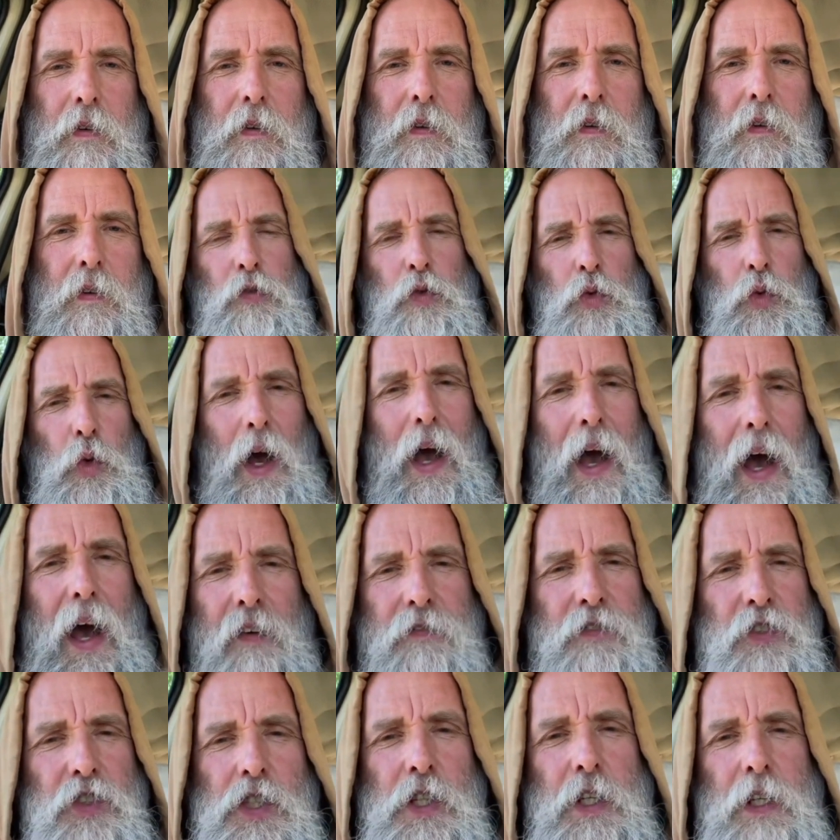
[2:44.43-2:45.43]
If you
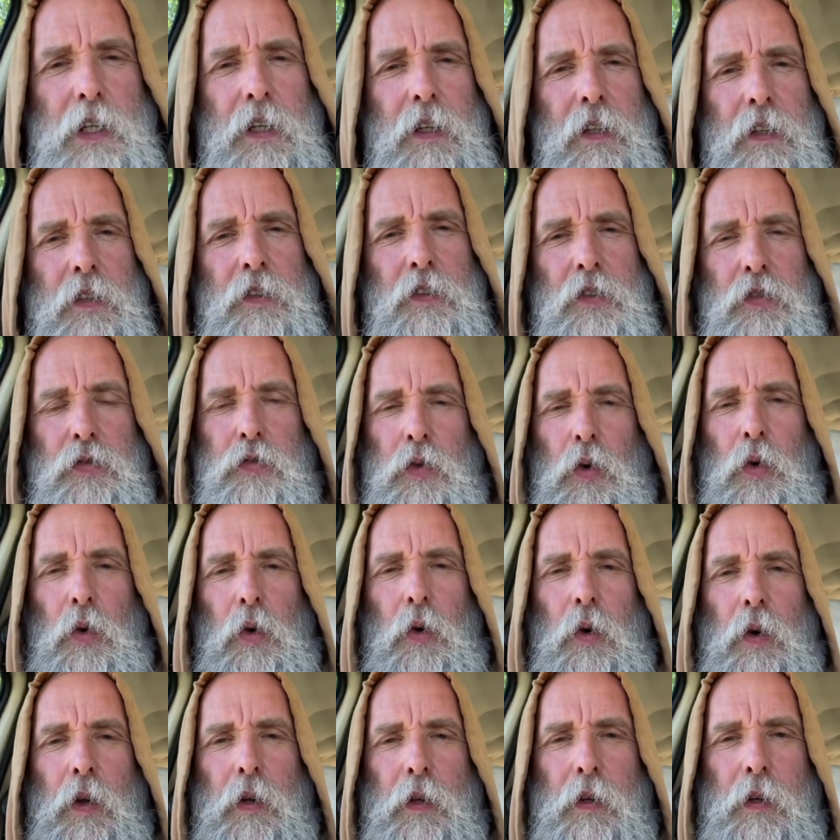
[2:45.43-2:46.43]
have genes
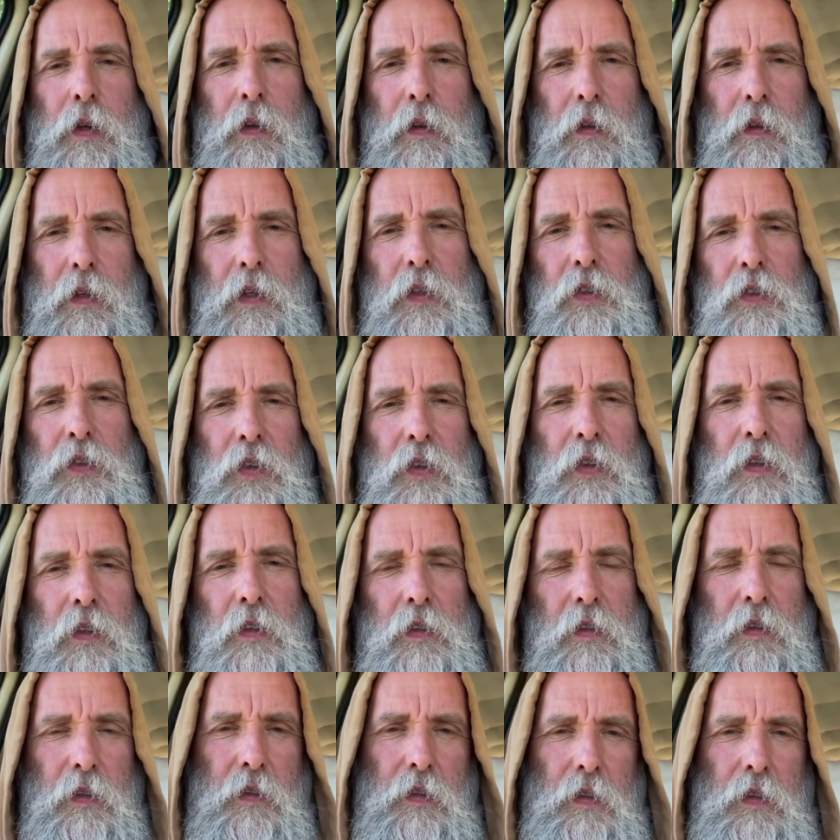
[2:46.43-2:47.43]
for these
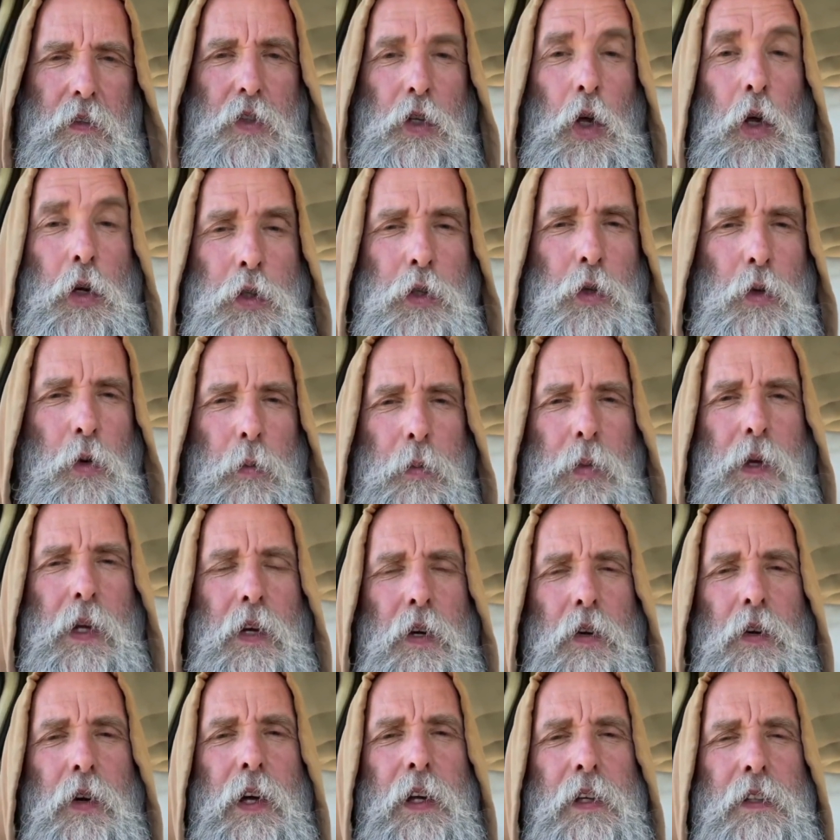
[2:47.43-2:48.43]
non European
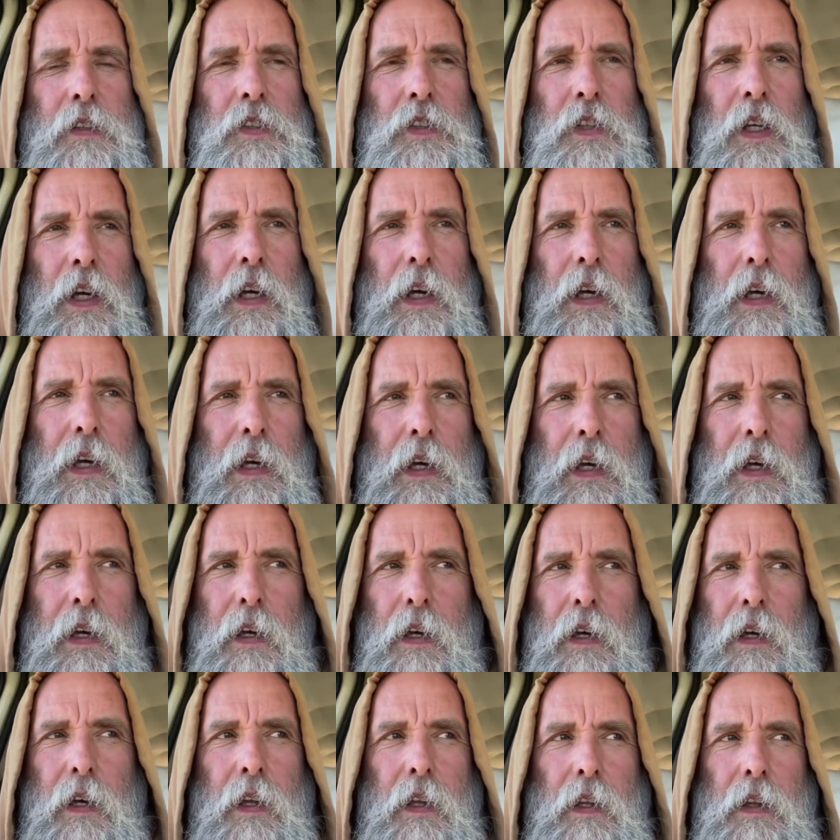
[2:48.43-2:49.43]
traits,
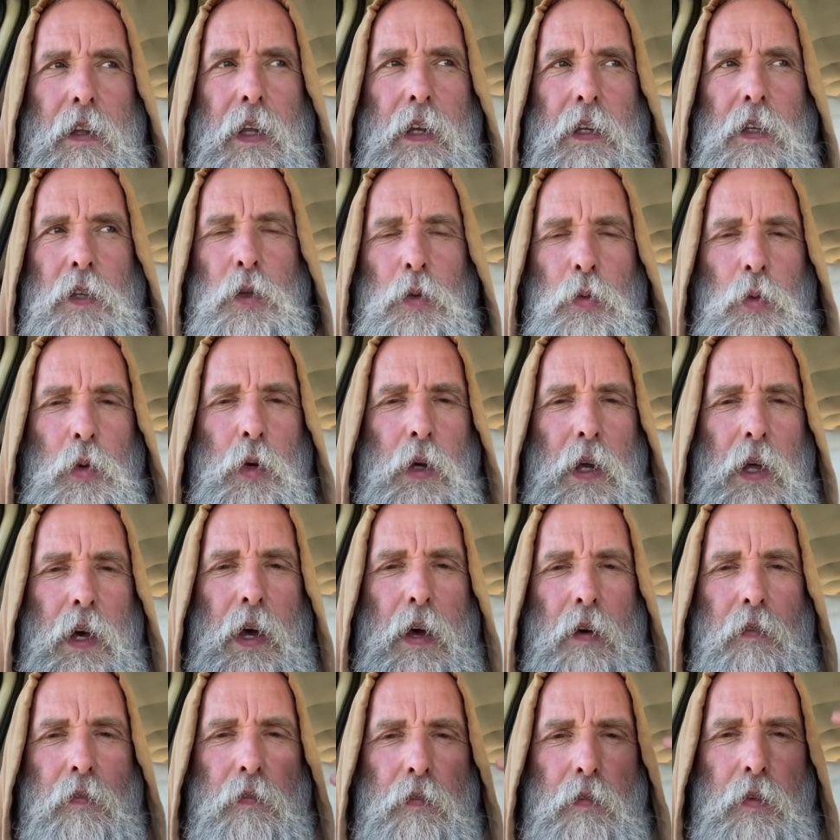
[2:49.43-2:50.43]
then you would
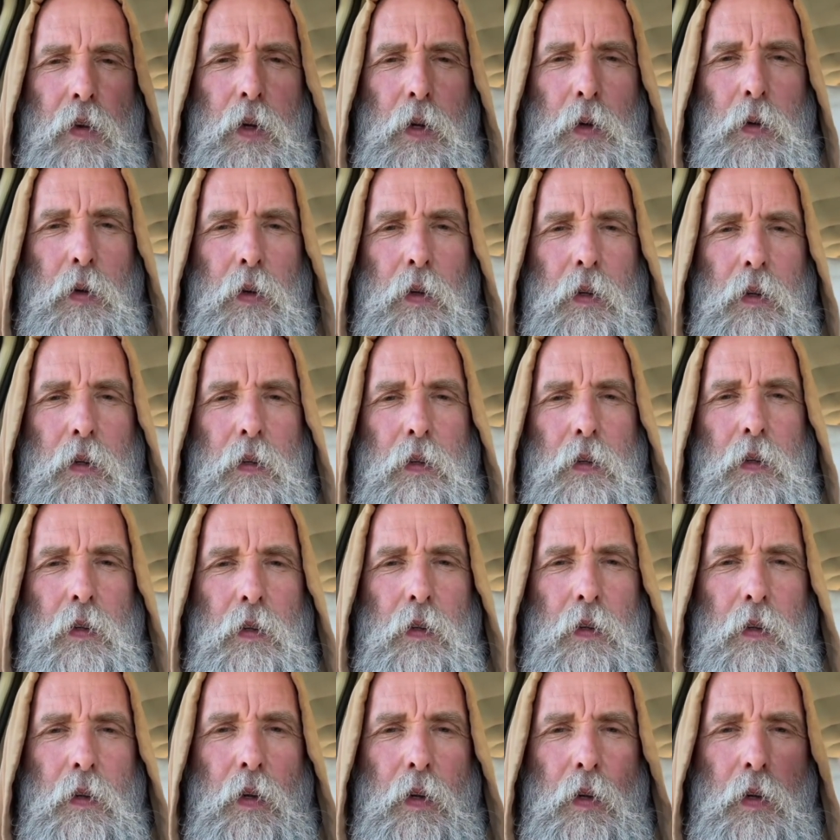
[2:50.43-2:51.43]
have looked
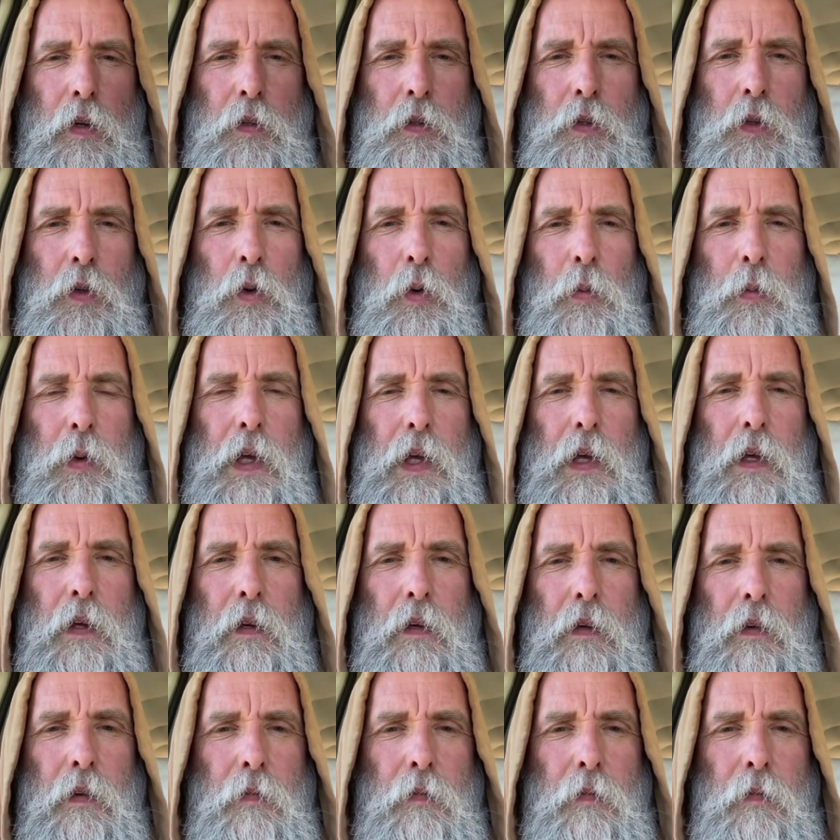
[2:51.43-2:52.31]
non European.